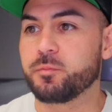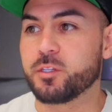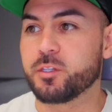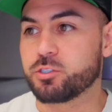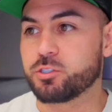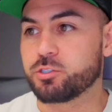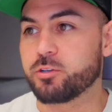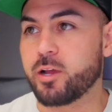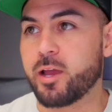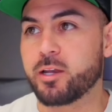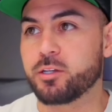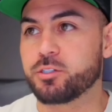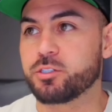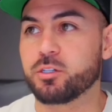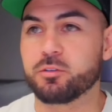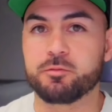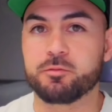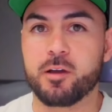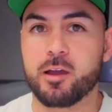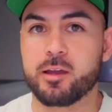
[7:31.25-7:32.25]
strategy
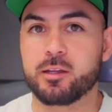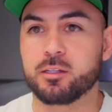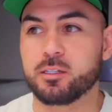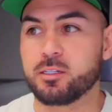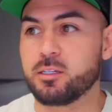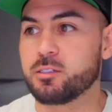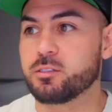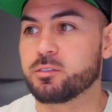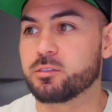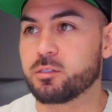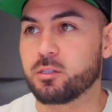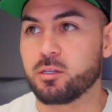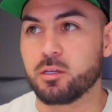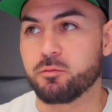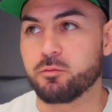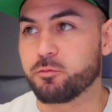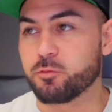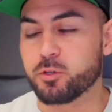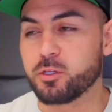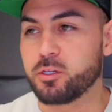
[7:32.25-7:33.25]
to find leads
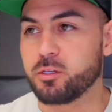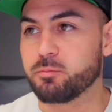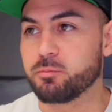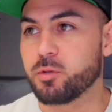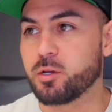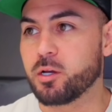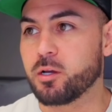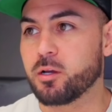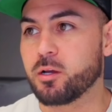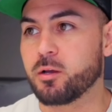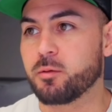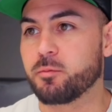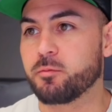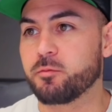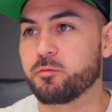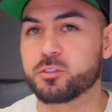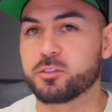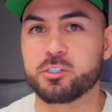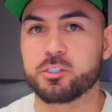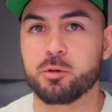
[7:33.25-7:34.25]
and free
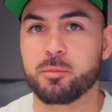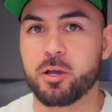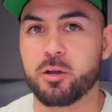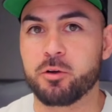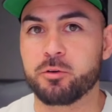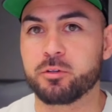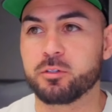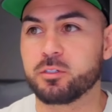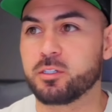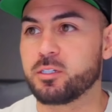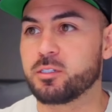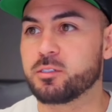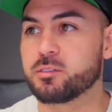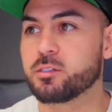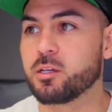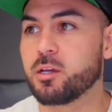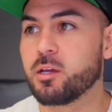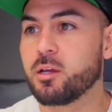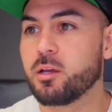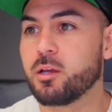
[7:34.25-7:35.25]
for sale by owner leads,